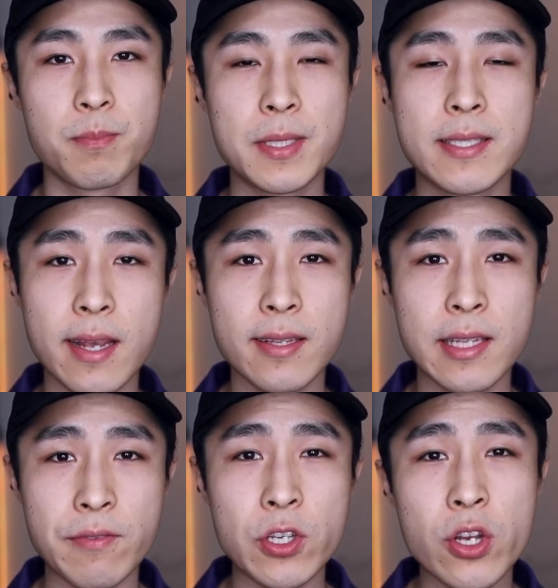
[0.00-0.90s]
But
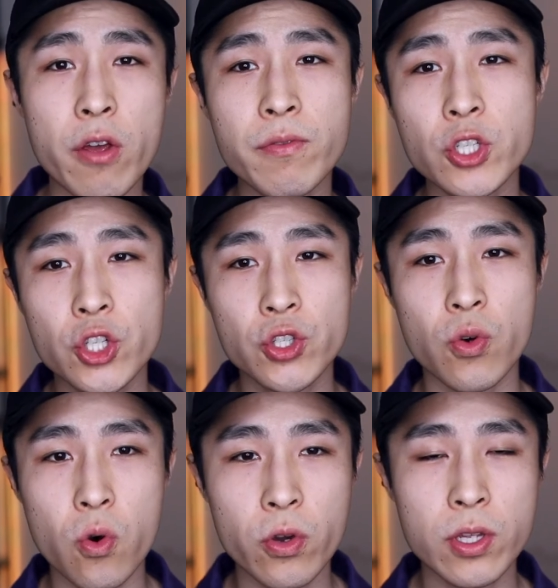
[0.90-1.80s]
secondly, if you know for
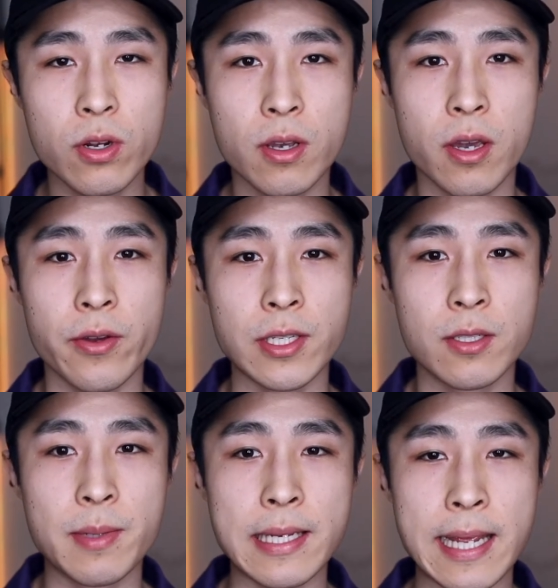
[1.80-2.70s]
sure you're not going
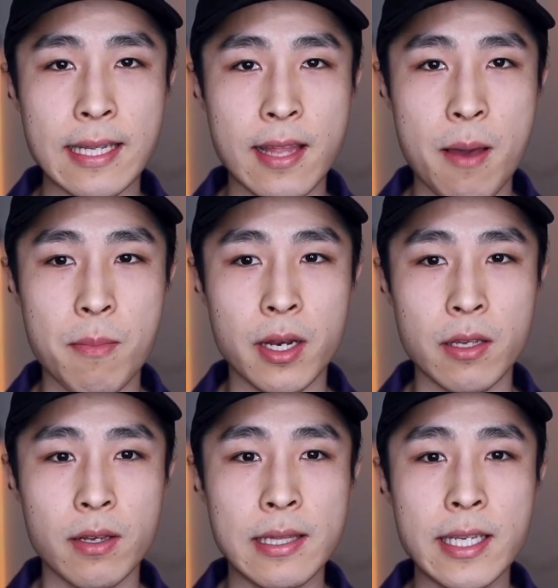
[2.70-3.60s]
to be needing that
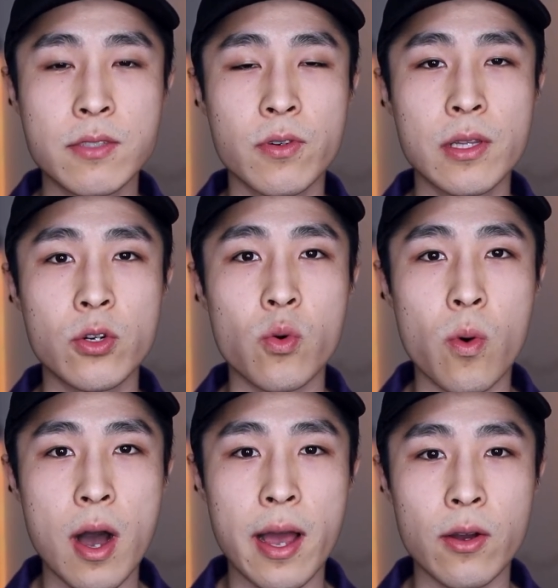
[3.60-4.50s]
money, at least for a little
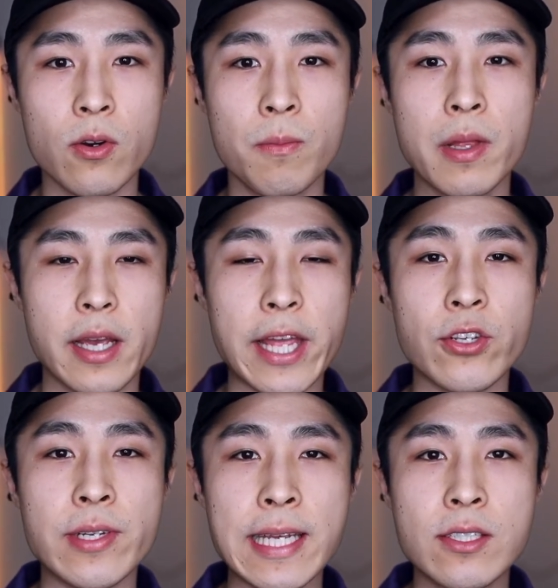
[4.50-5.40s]
while, and
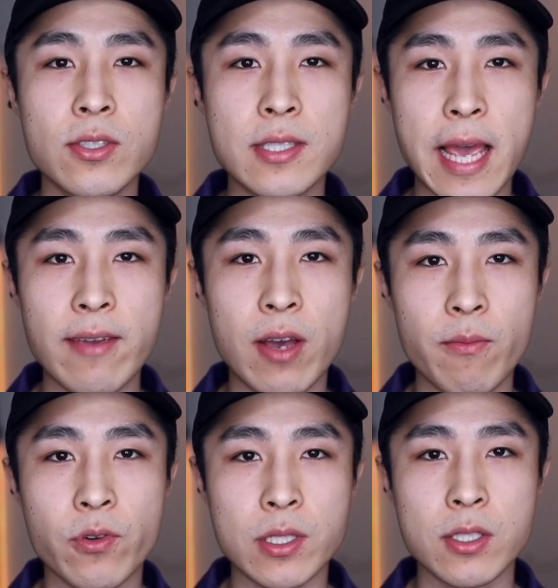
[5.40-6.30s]
you need to save
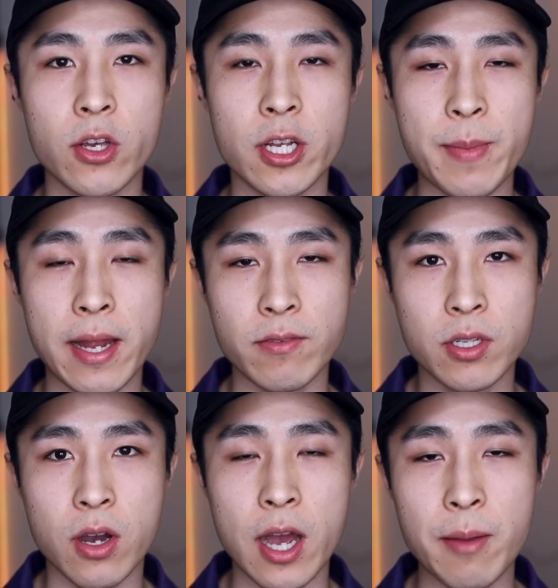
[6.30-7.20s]
up for a certain amount of
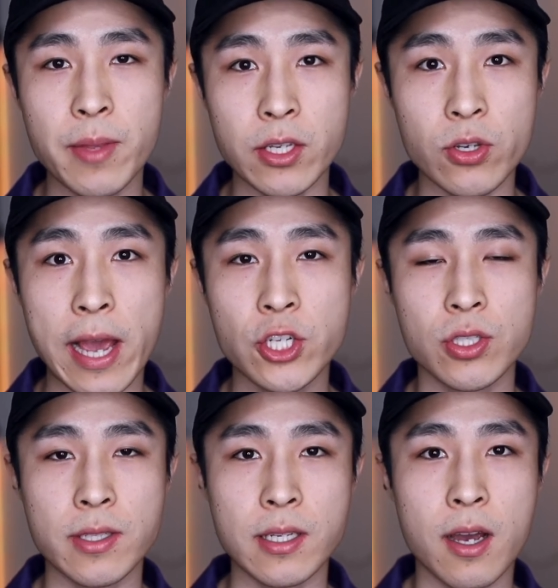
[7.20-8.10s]
time that you
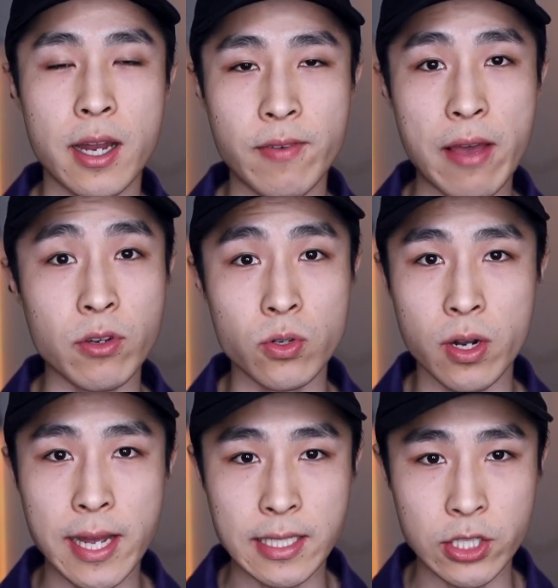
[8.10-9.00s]
actually kind of have a good
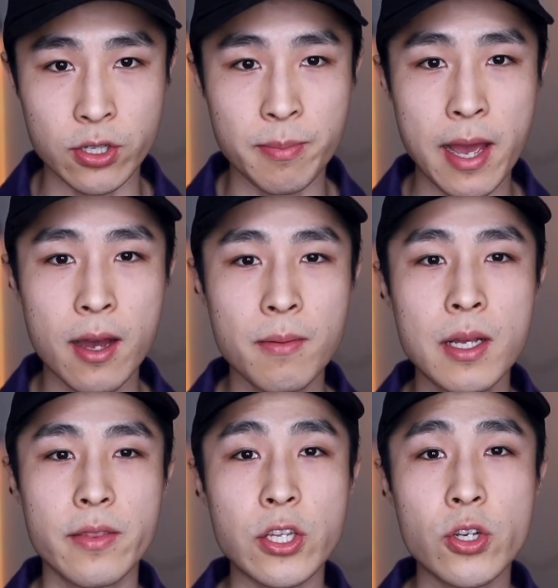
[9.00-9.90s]
idea about,
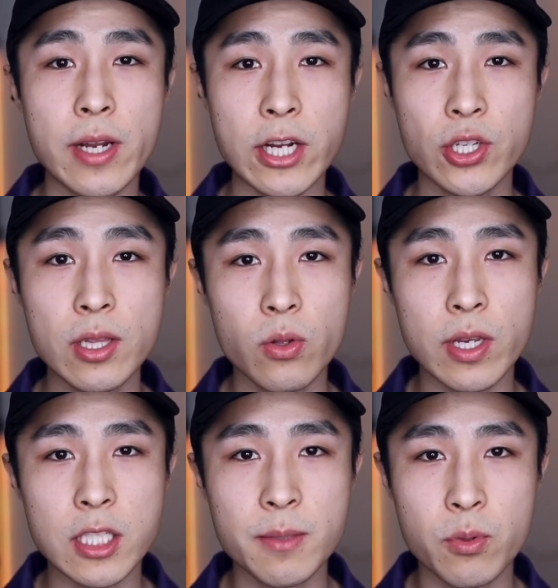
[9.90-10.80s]
then you could actually look
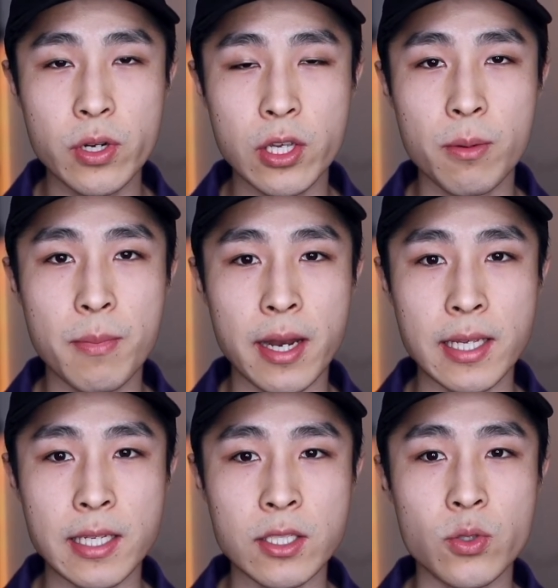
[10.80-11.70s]
into putting your
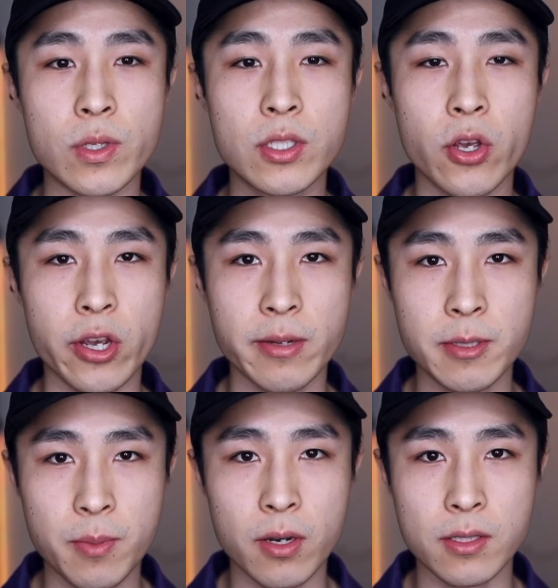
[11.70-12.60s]
money into a term
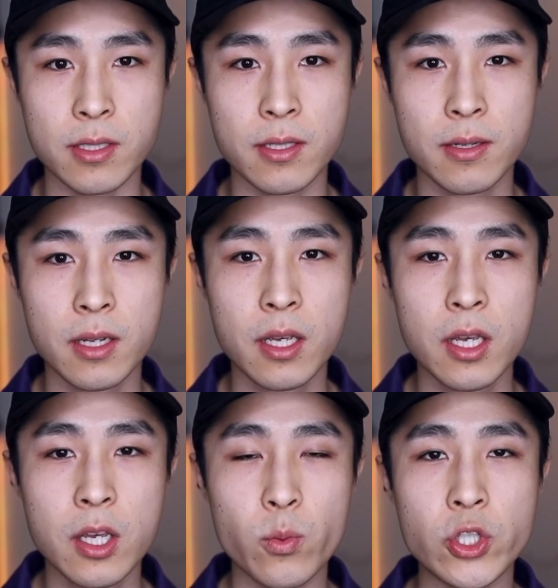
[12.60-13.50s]
deposit,
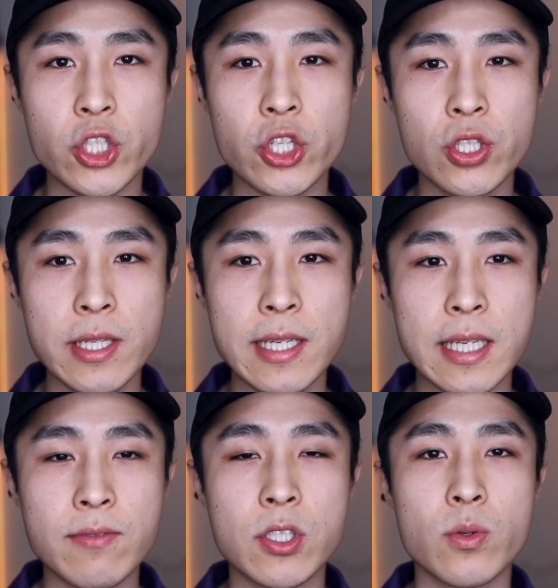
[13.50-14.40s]
which usually
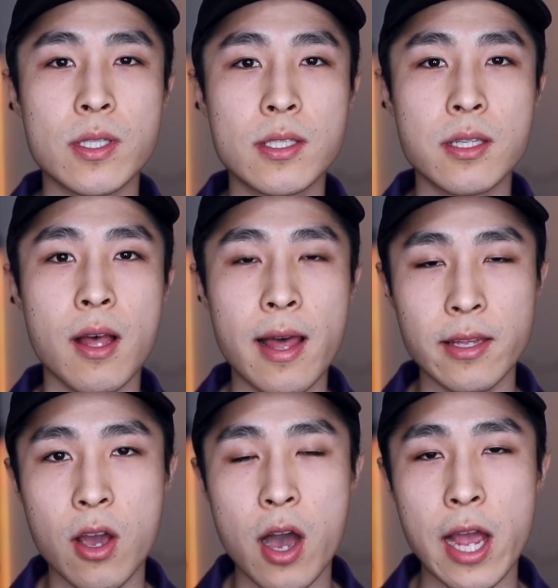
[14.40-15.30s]
gives you a
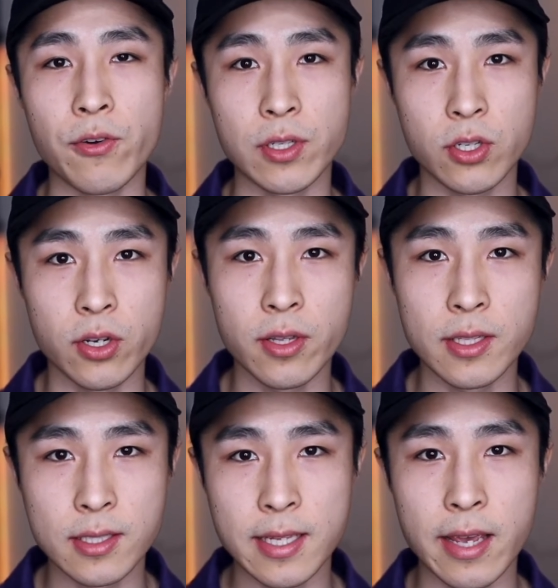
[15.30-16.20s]
slightly higher return
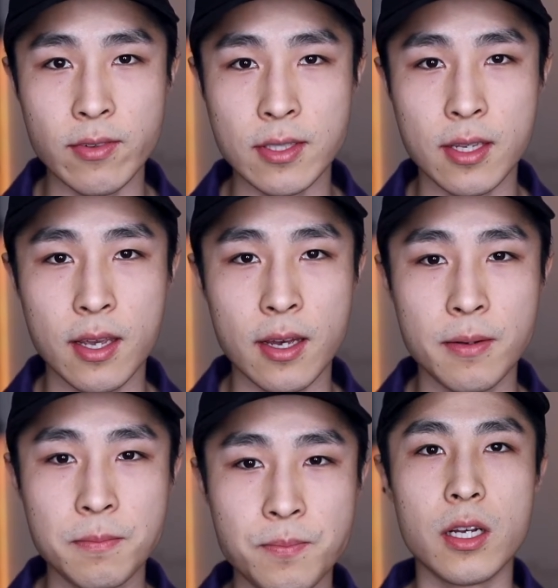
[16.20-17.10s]
than a savings account.